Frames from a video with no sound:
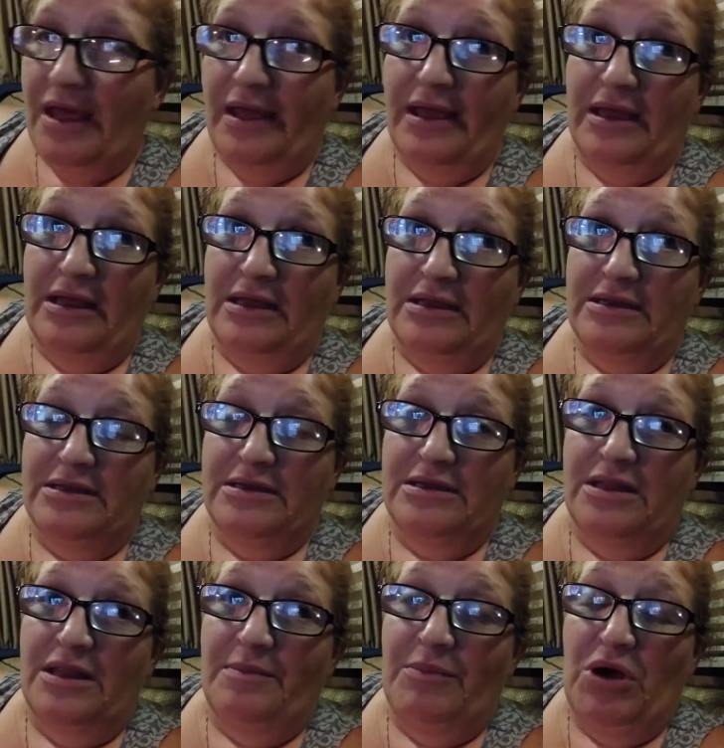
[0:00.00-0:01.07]
And
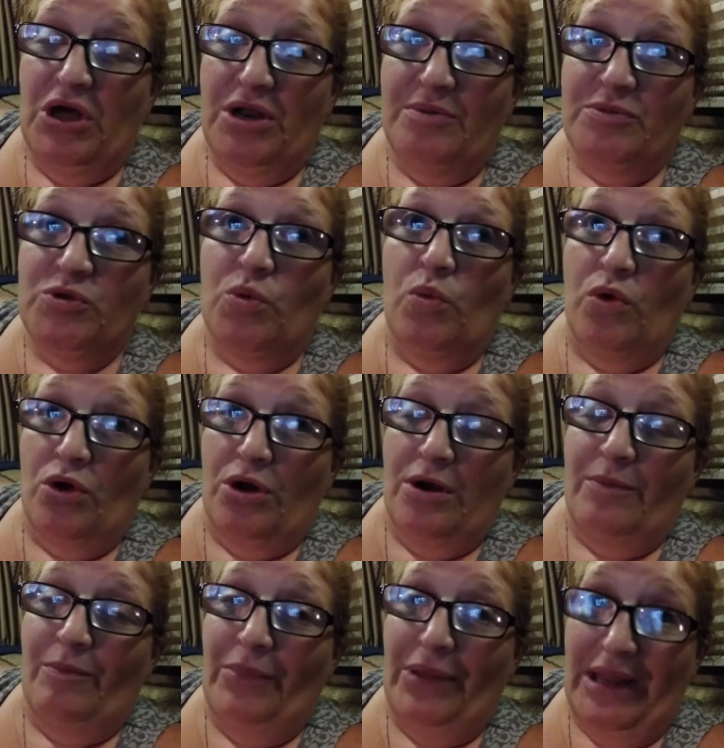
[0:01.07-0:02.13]
the bottoms were
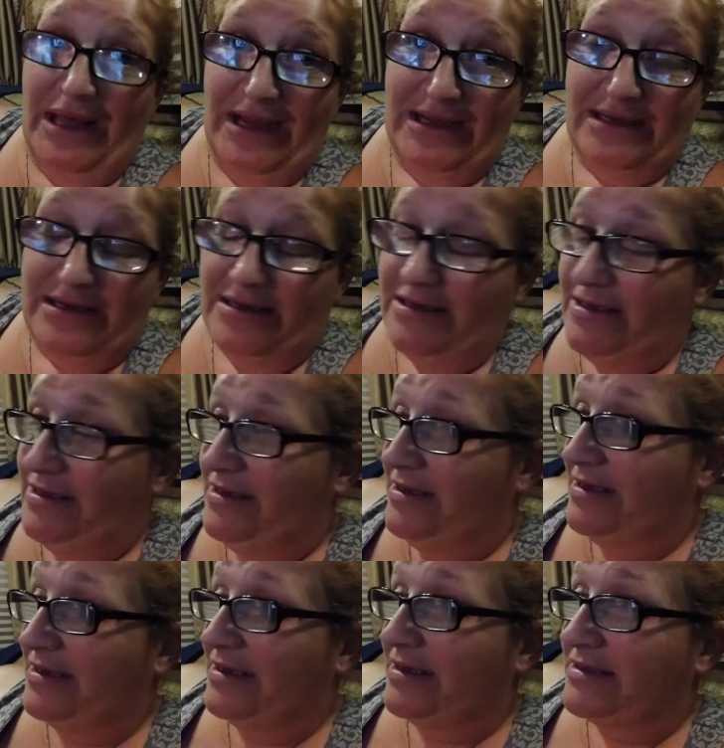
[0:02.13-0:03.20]
black.
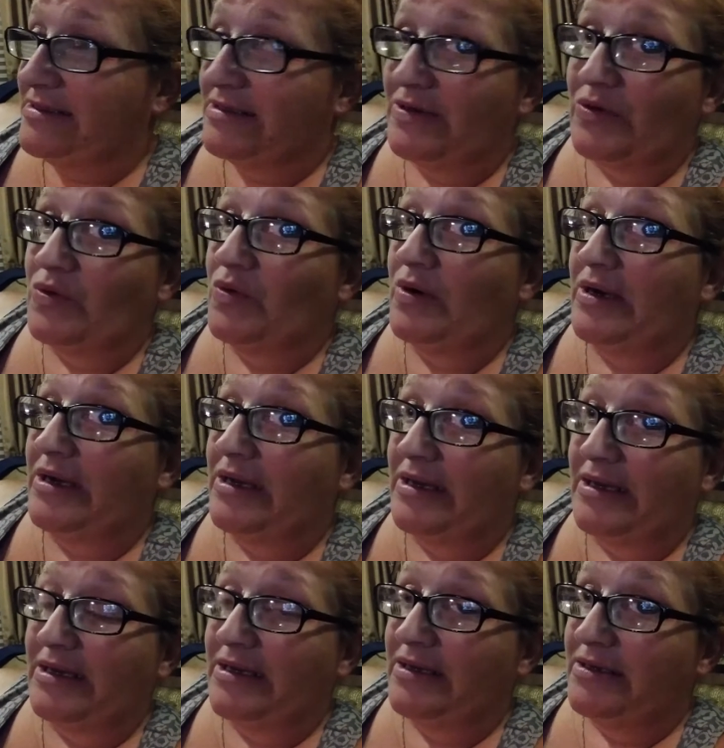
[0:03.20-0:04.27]
So
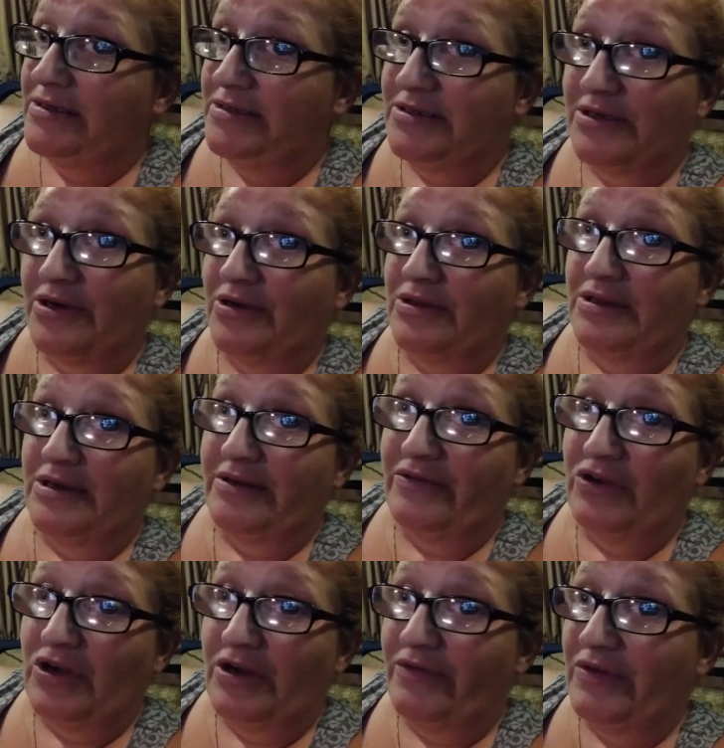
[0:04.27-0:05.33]
I turned the oven
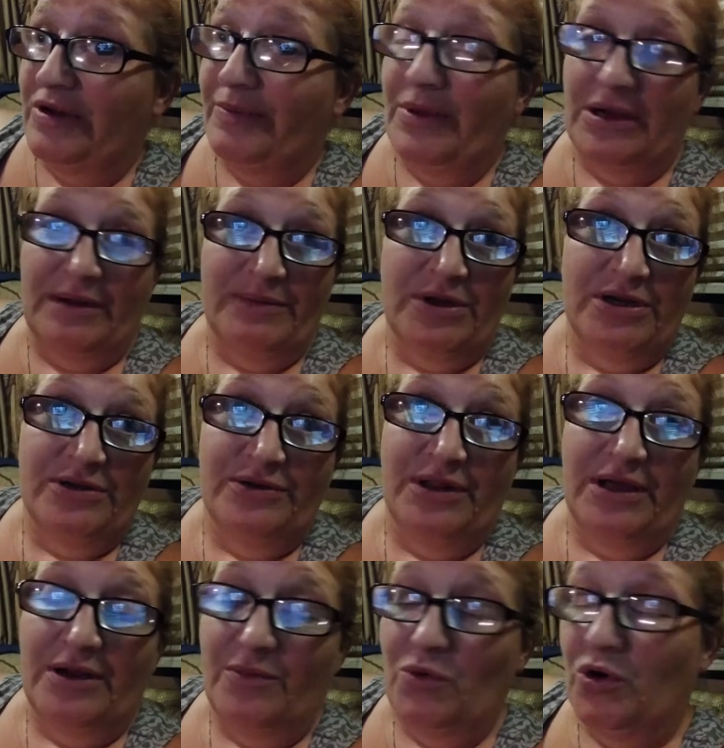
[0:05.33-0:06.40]
off, and I'm like, I'm not doing that
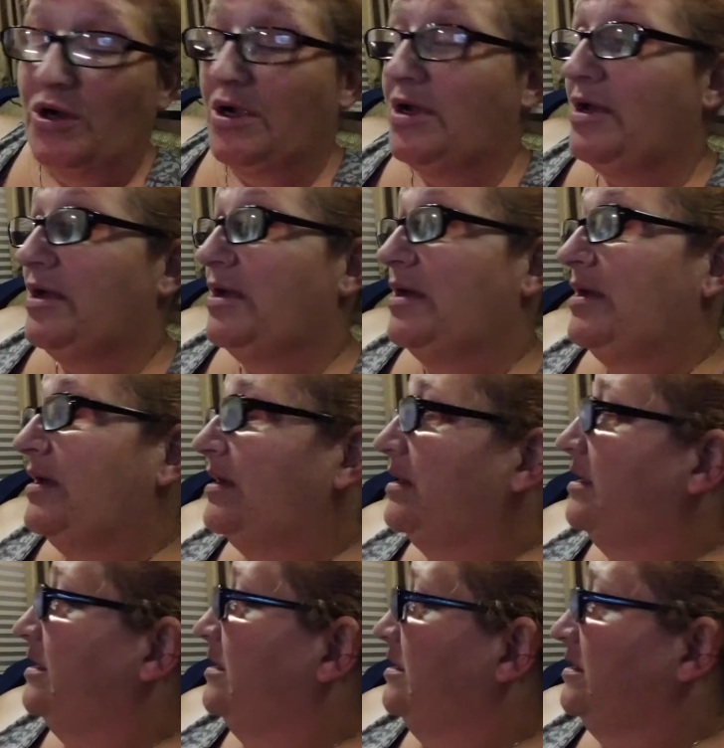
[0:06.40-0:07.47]
anymore.
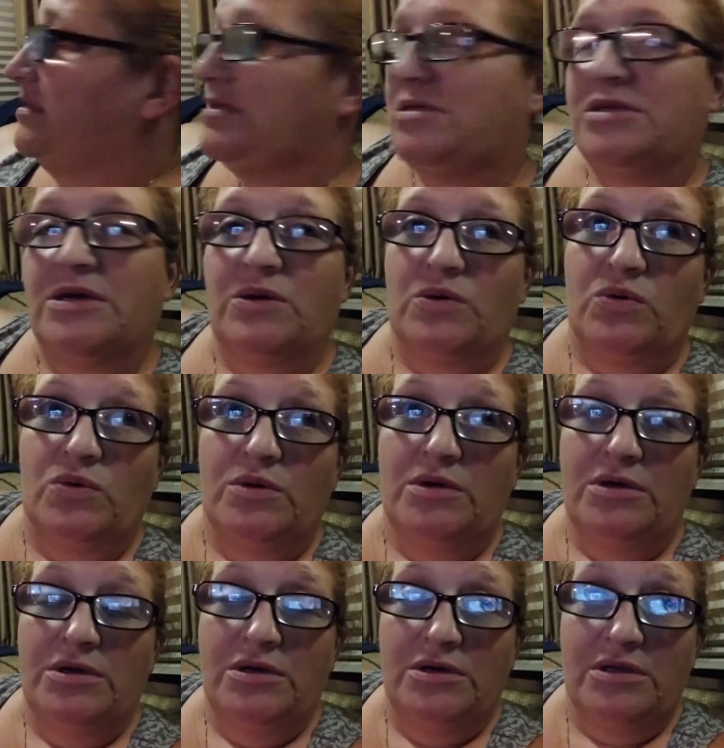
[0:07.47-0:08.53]
So
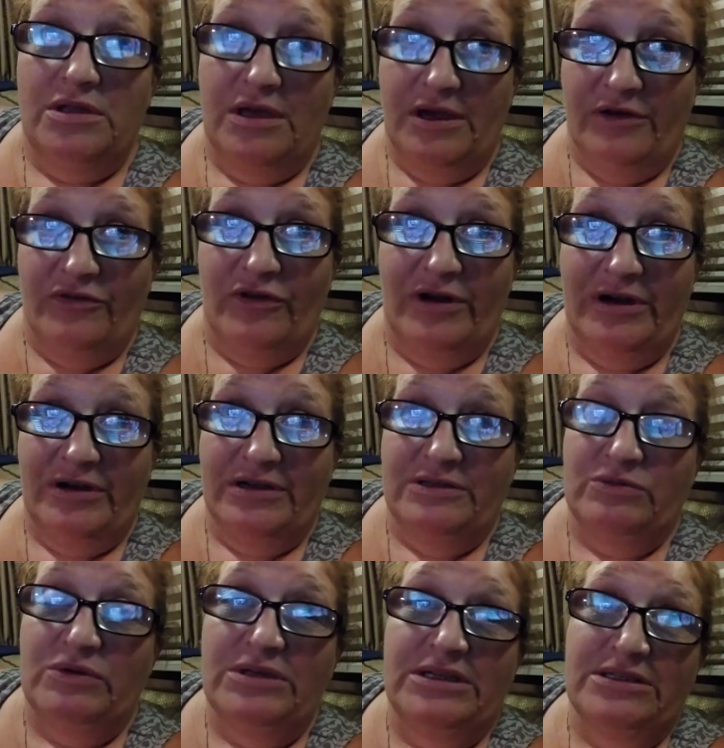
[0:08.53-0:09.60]
the air fryer is
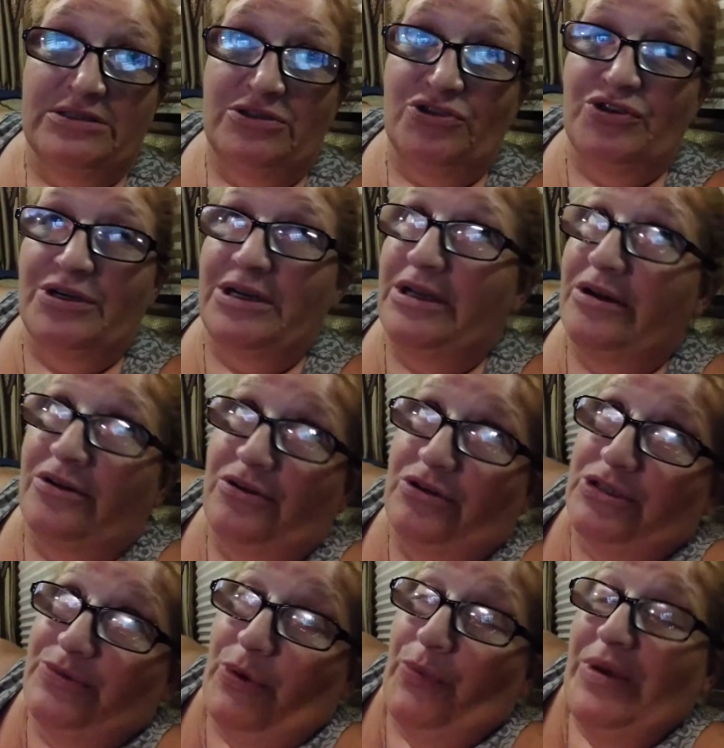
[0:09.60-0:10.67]
what does the trick, and it cooks
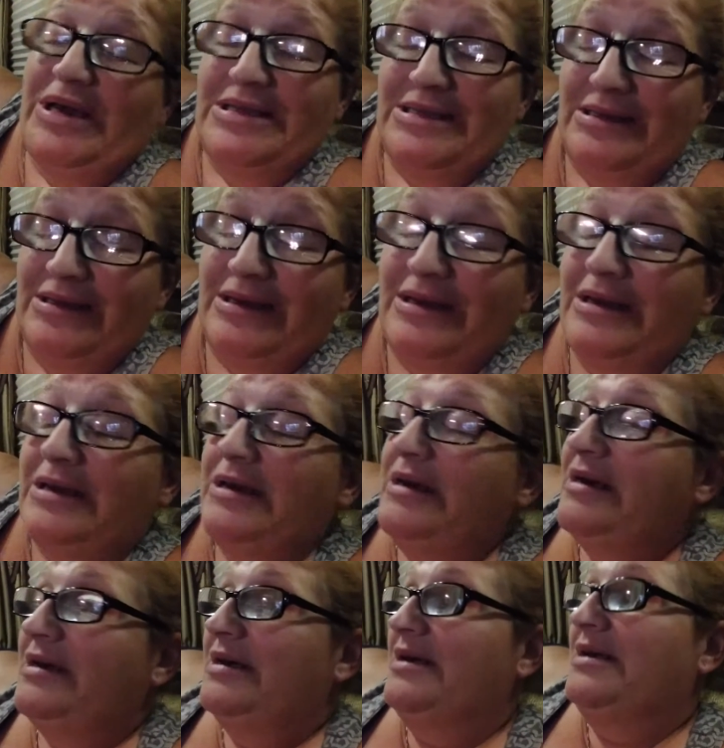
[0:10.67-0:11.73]
them amazingly,
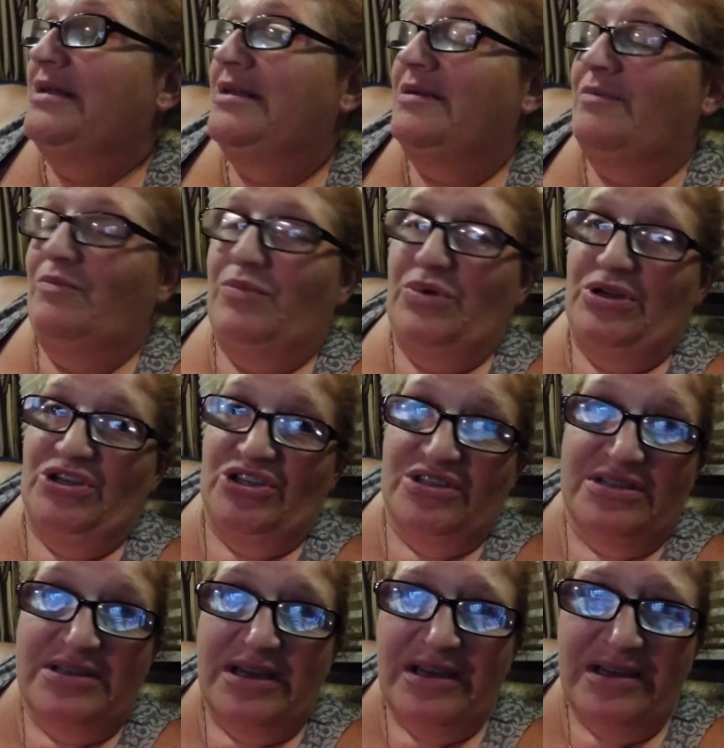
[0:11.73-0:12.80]
but it
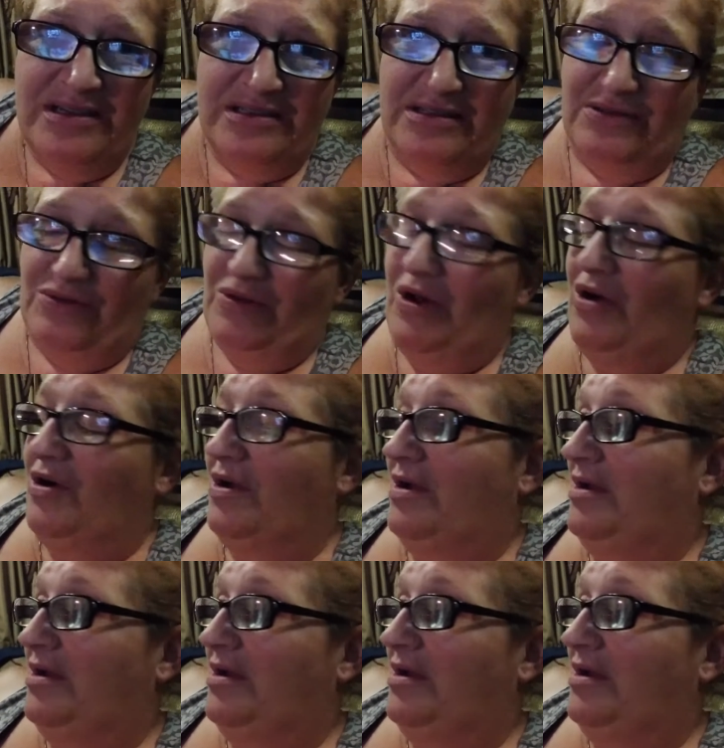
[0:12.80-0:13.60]
just takes so long.